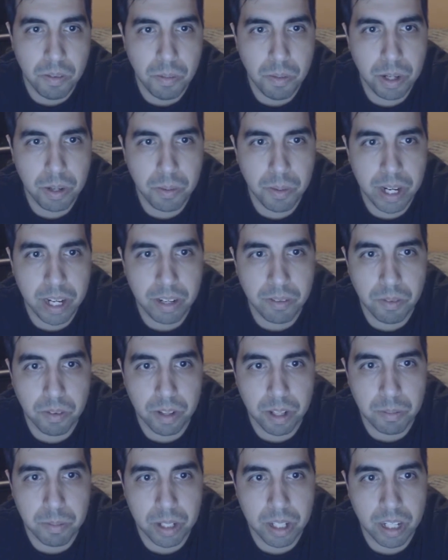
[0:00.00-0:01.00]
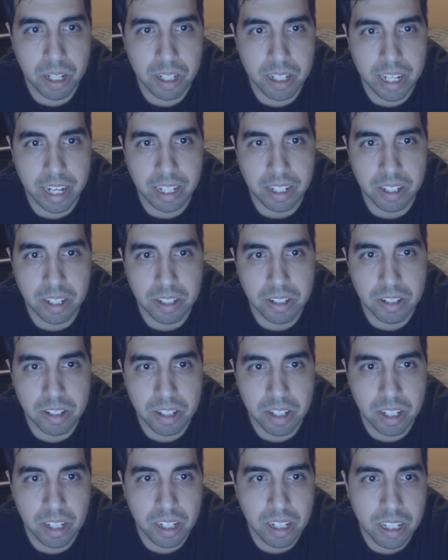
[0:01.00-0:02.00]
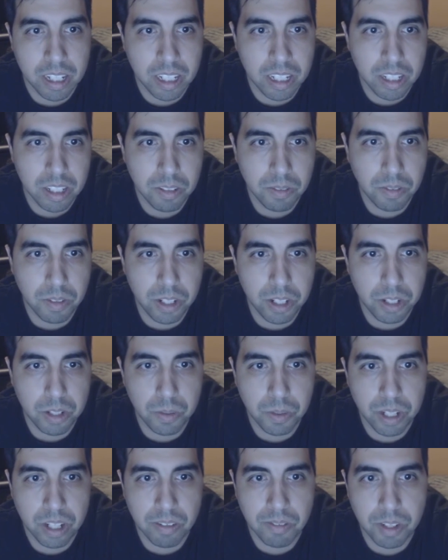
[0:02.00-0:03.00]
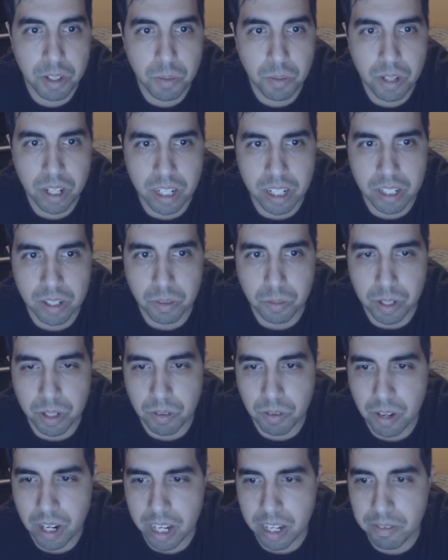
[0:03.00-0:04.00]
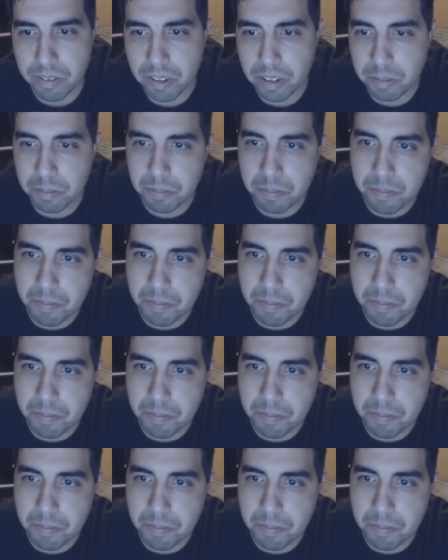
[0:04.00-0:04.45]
We were waiting for them to contact us. You're free to do whatever you want until we arrive.